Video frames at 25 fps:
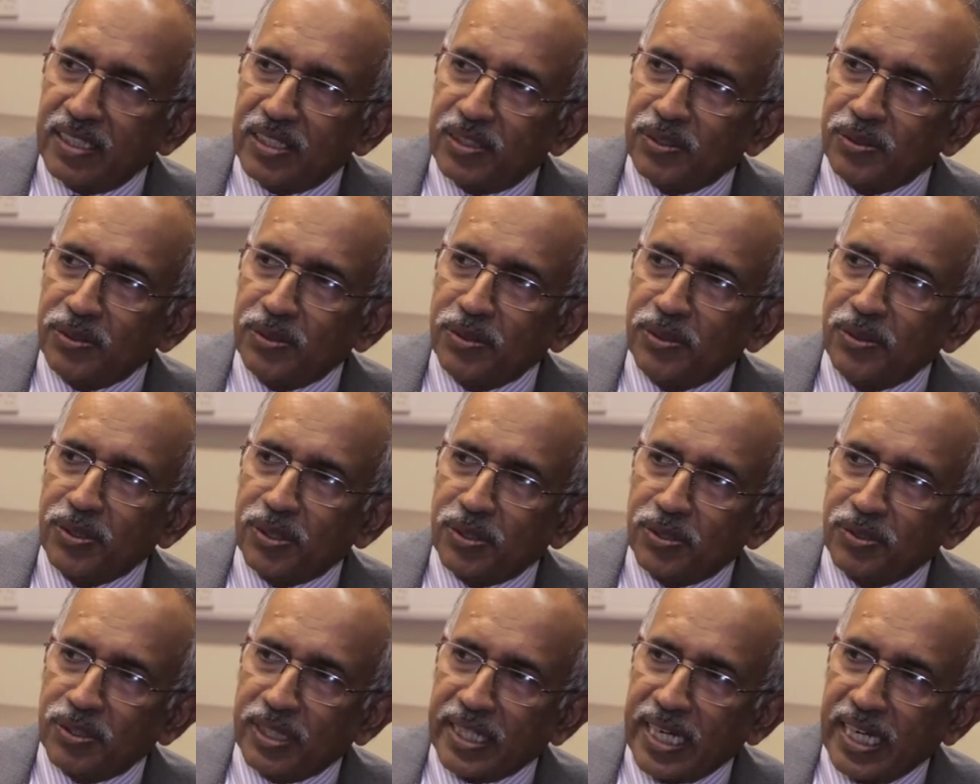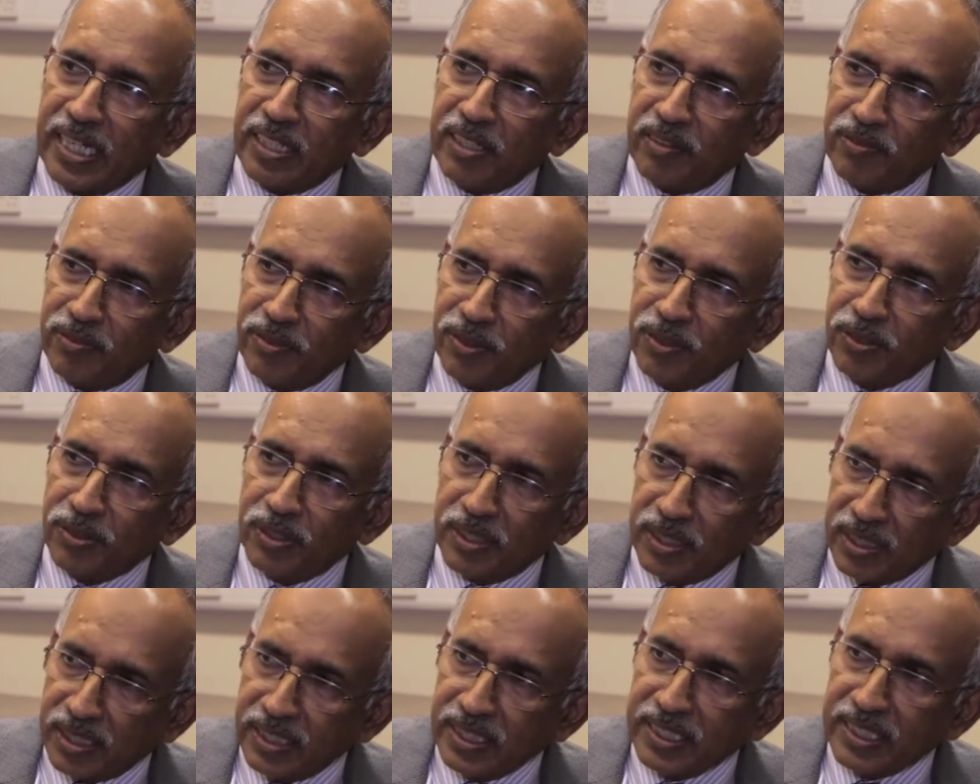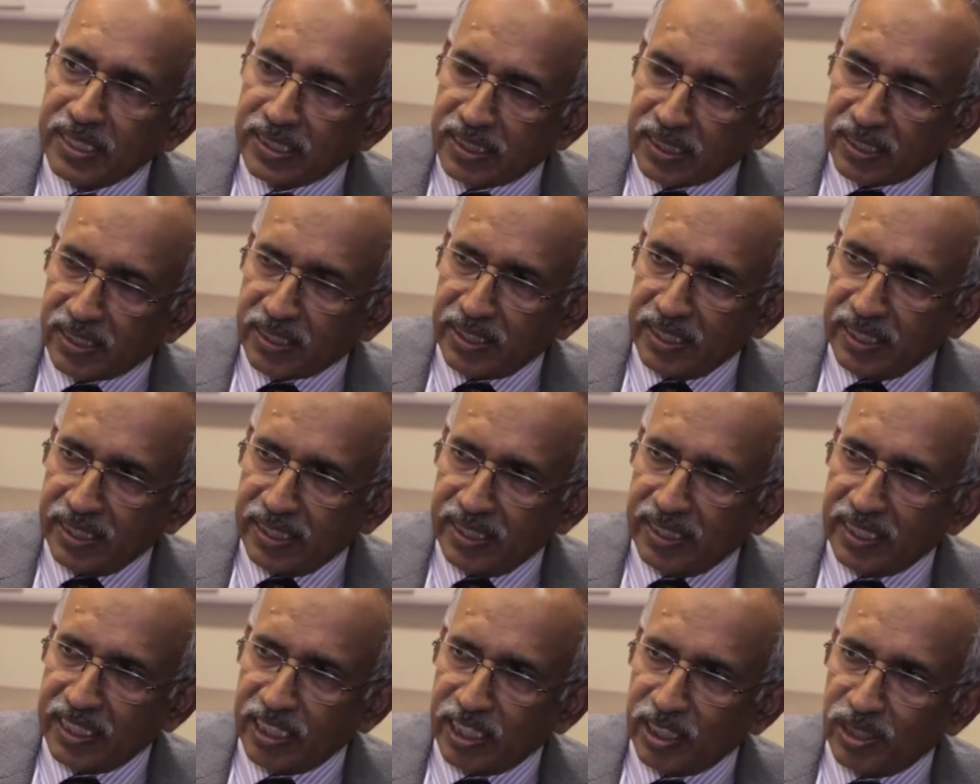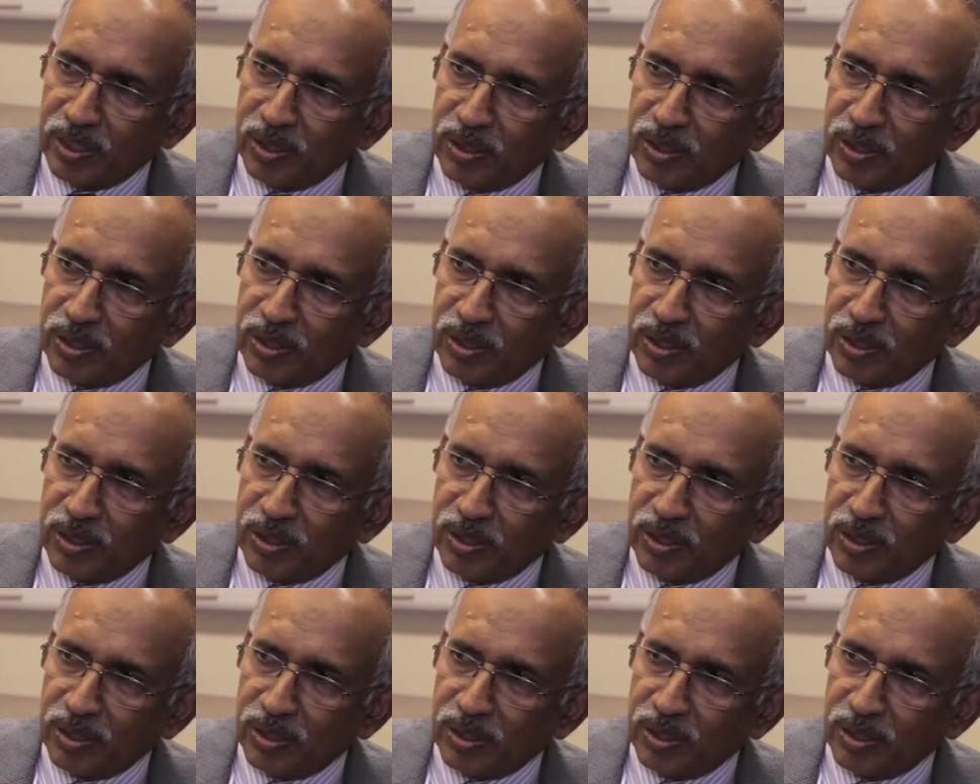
to kind of do early screening